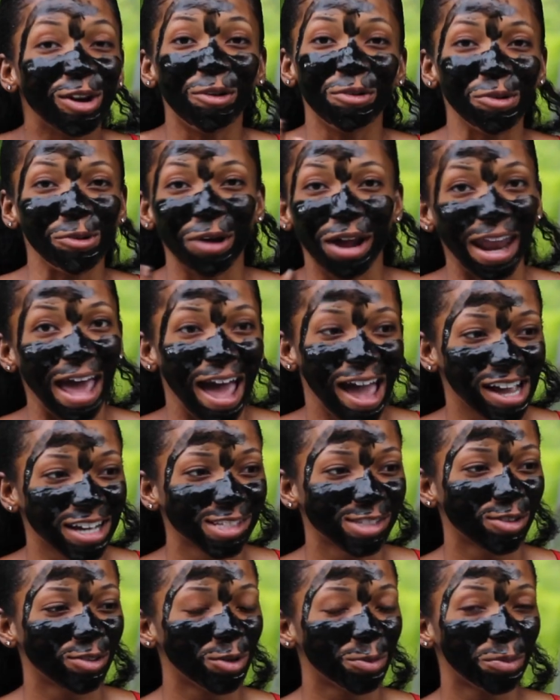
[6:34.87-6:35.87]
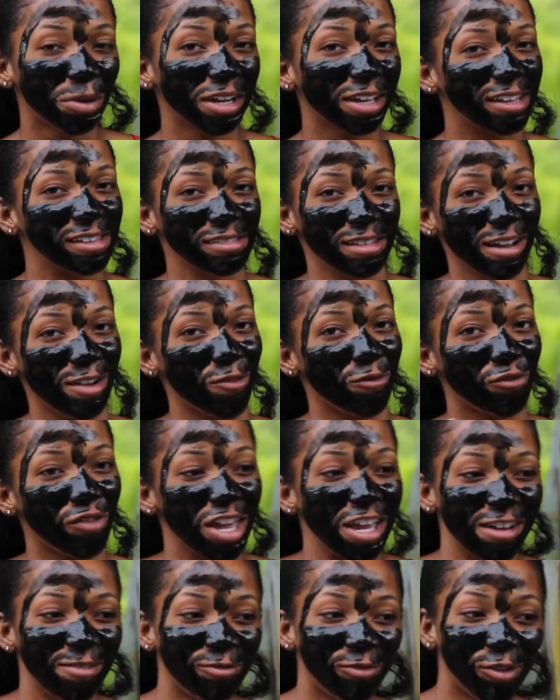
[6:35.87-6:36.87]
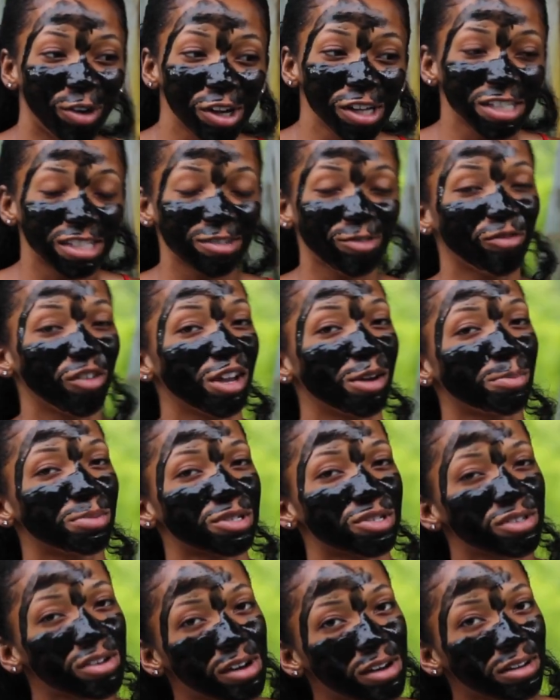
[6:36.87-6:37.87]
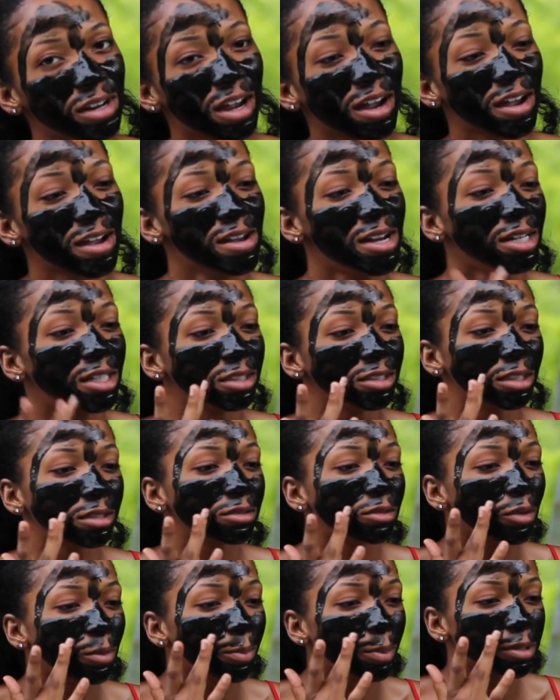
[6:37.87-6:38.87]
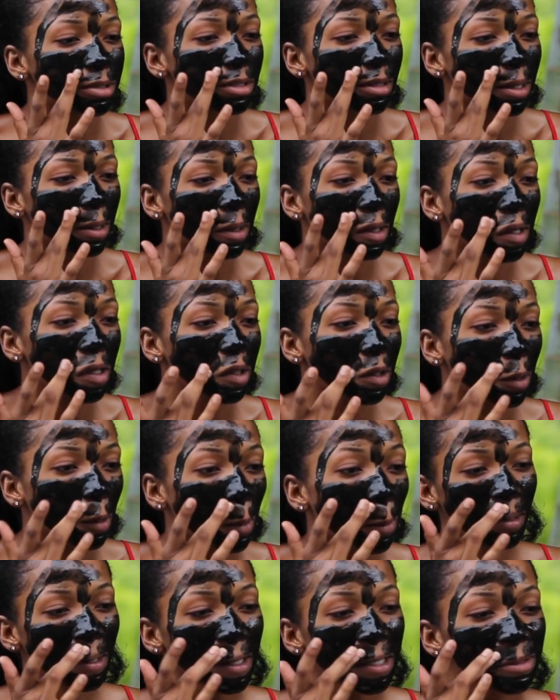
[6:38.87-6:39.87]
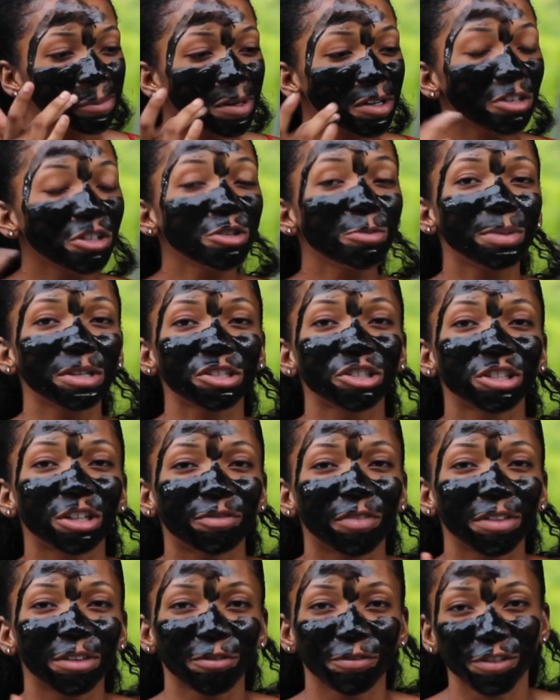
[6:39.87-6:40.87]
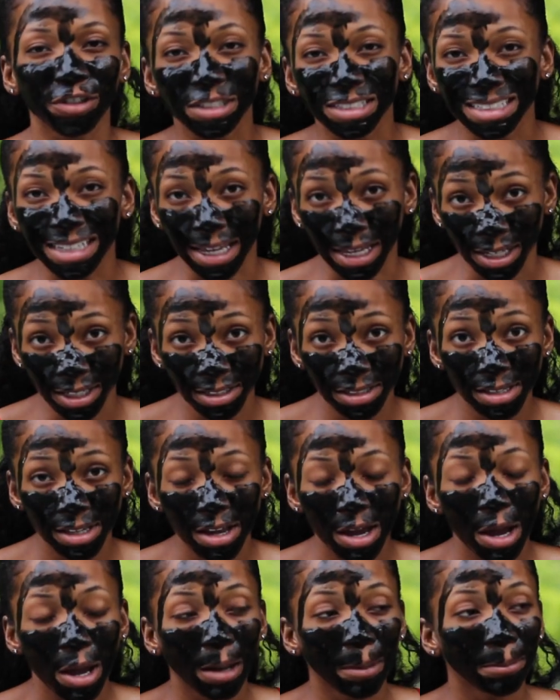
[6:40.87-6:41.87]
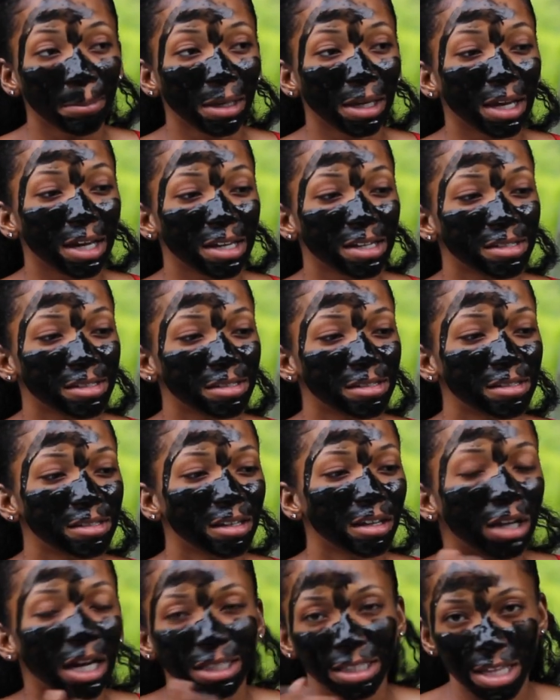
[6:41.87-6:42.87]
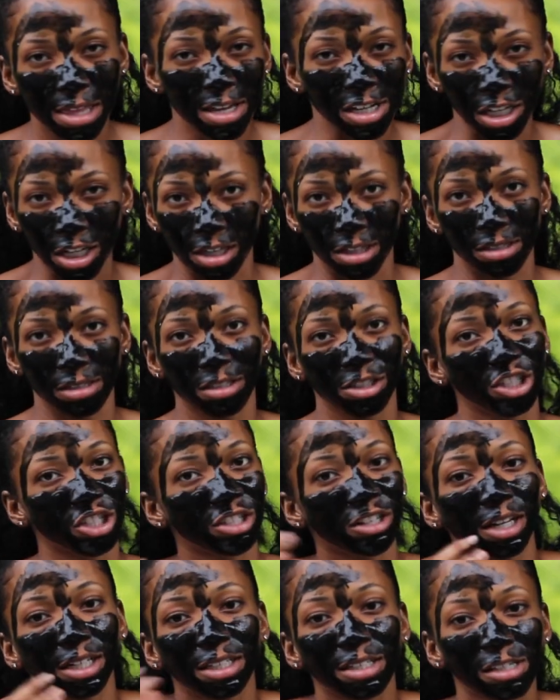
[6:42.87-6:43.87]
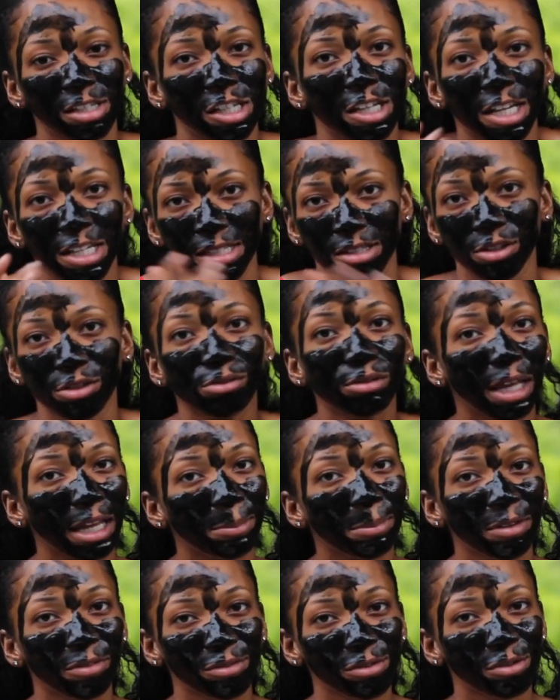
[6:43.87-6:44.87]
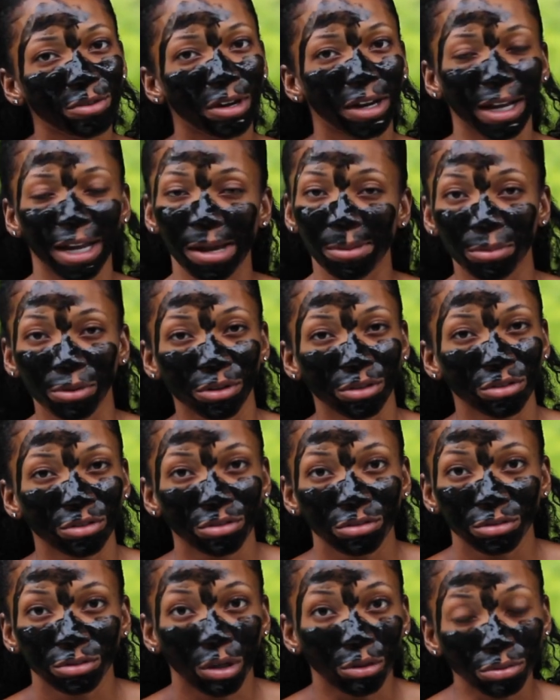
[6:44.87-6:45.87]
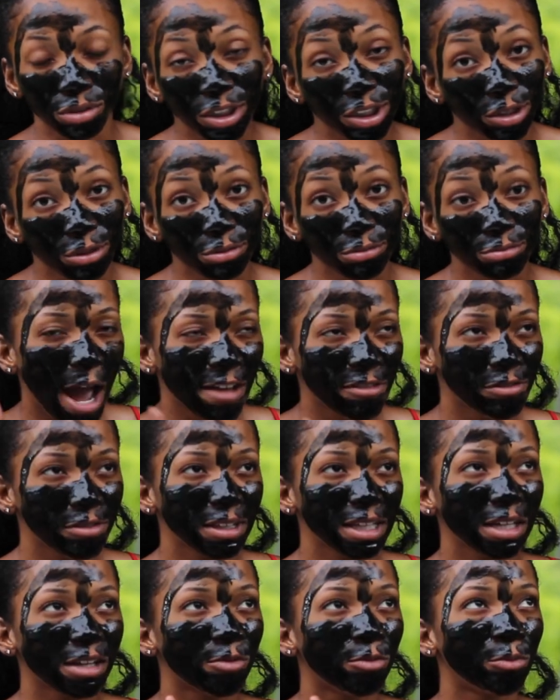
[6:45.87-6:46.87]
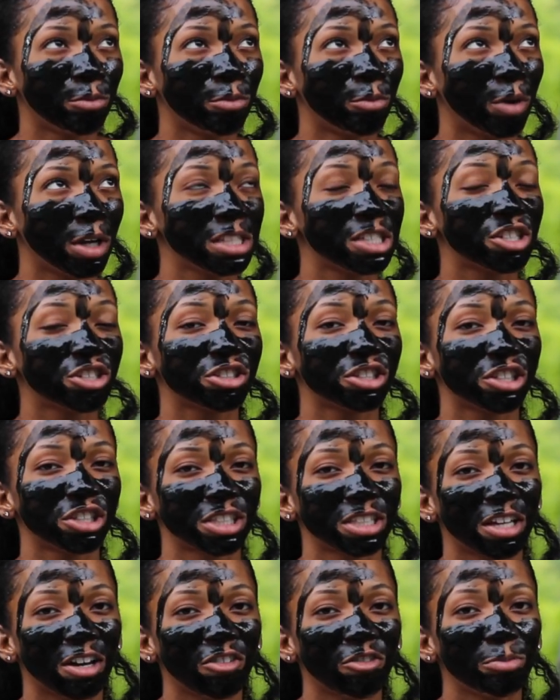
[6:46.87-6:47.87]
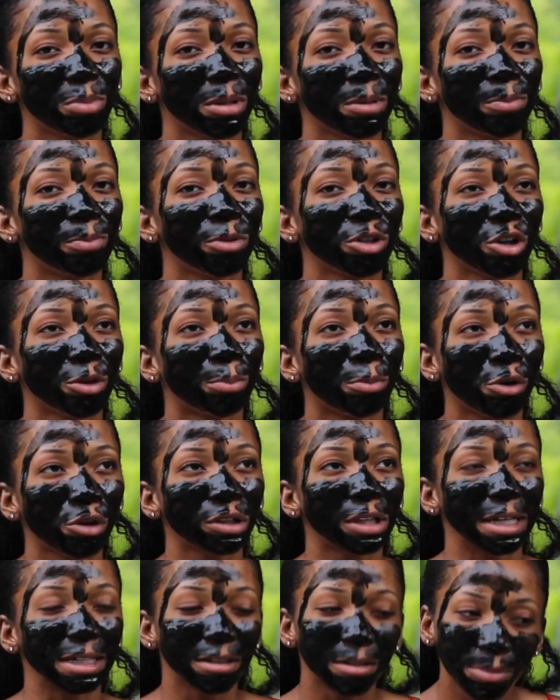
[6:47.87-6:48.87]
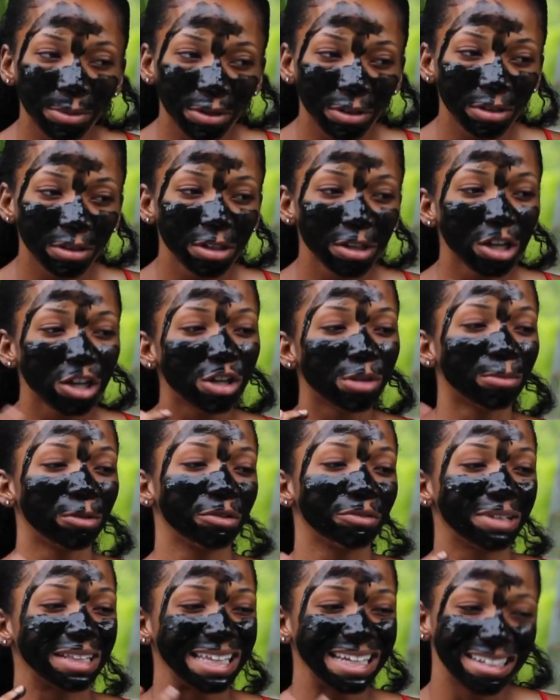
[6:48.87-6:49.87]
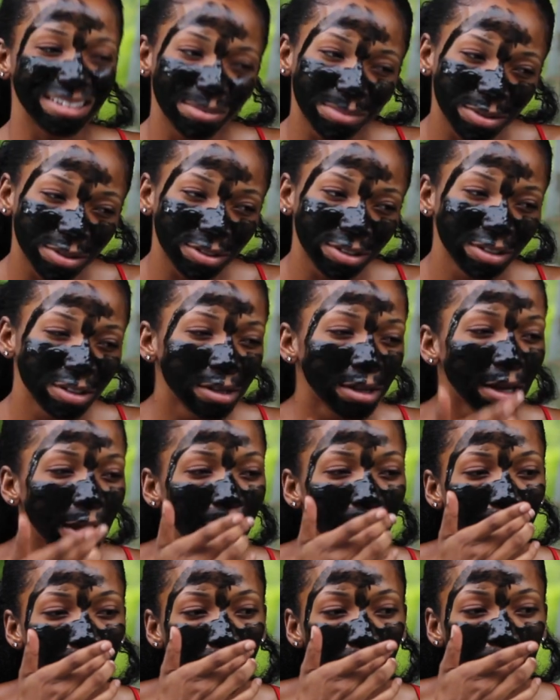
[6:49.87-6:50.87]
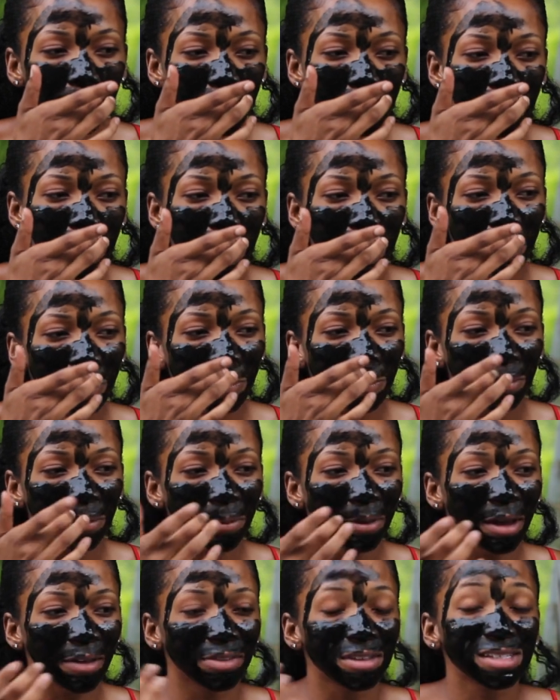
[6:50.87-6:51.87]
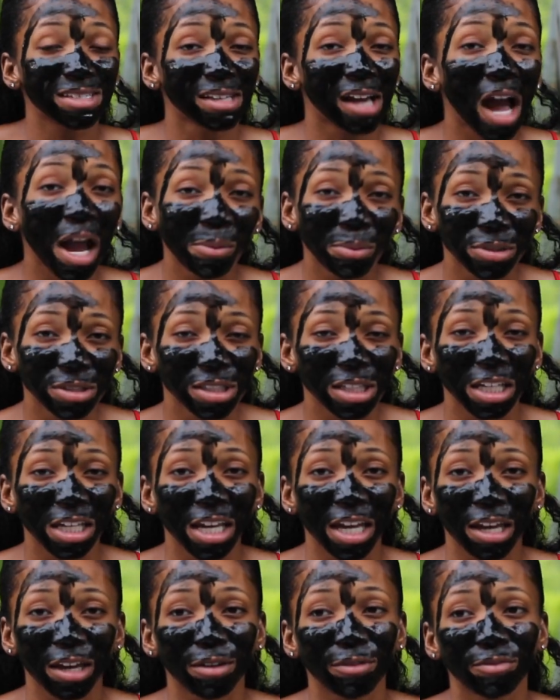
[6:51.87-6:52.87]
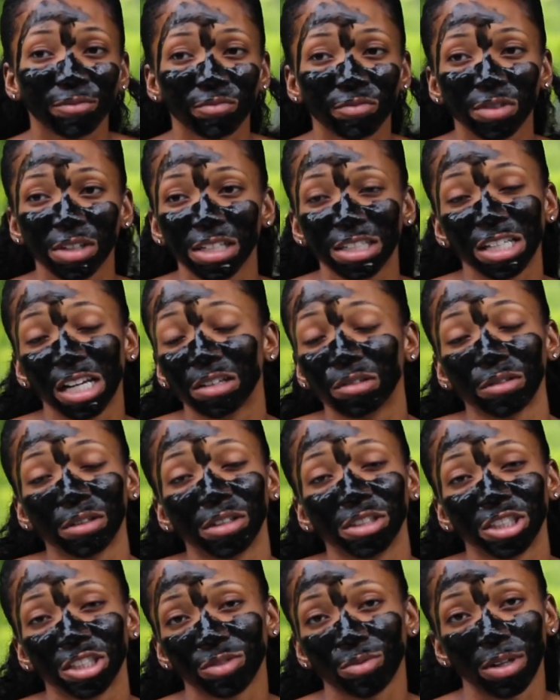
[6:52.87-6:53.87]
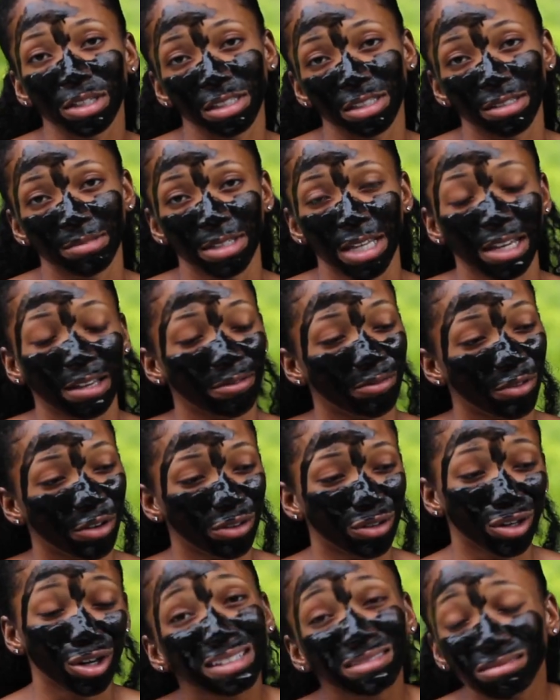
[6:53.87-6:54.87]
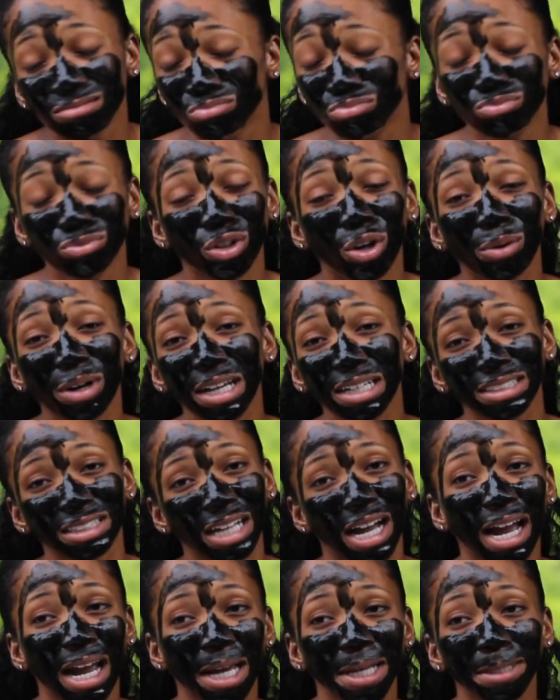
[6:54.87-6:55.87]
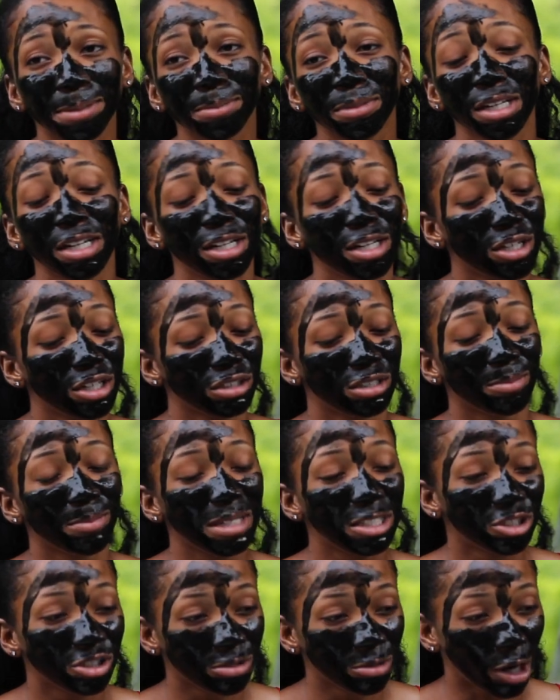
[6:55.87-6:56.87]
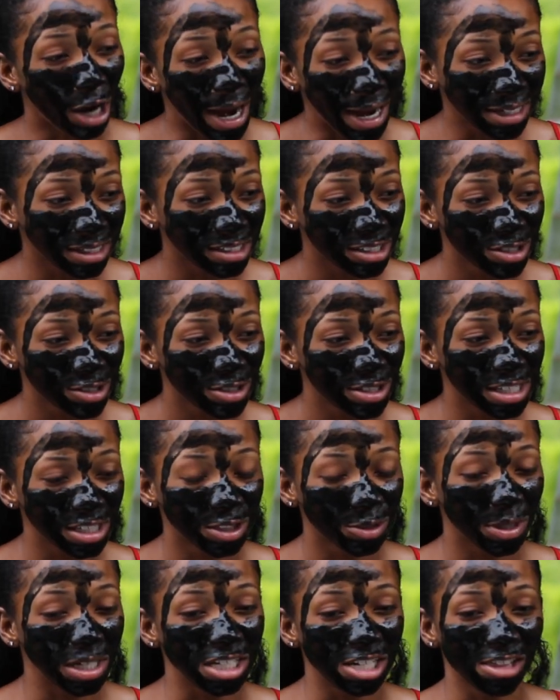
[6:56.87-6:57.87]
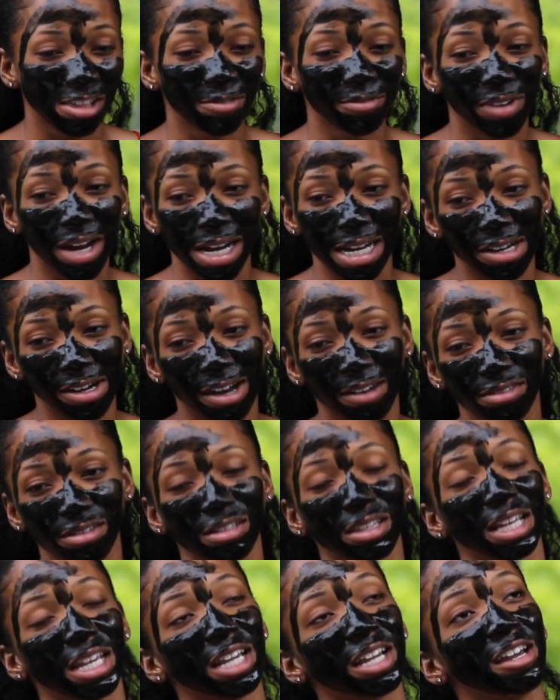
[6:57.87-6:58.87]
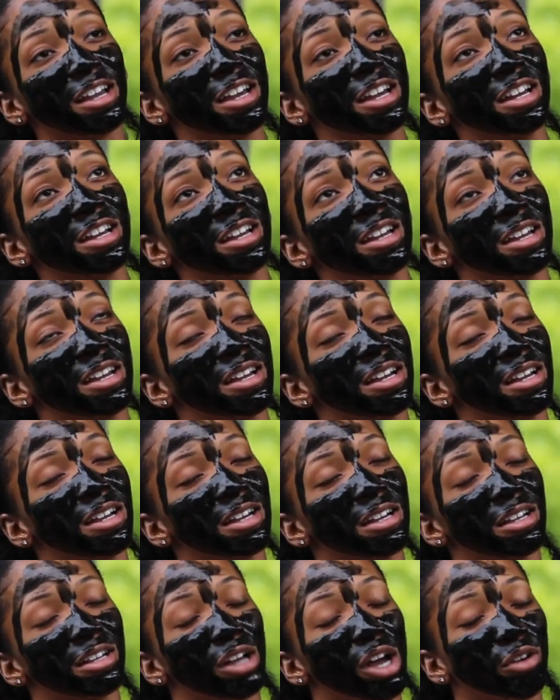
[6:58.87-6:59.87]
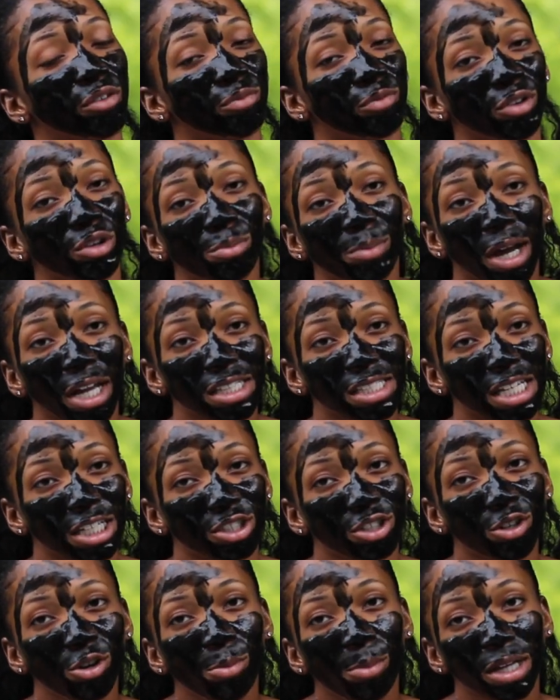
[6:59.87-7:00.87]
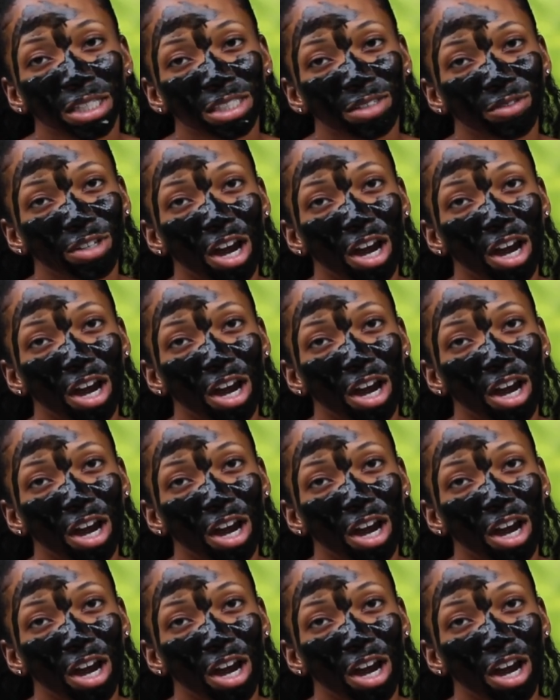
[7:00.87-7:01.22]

don't know how to act. So they're putting on like a fake voice, a fake persona, just so the person can like you. It's better you be yourself on the first date because cut to the chase. Just cut to the chase. Do you like me for who I am or don't you? I feel like once you're yourself, you're more likable, more relatable, and people will see, if, and this guy will see if he genuinely just wants to take it further. No one has time to be dragged into a situation and then find out after like a few months, like two months of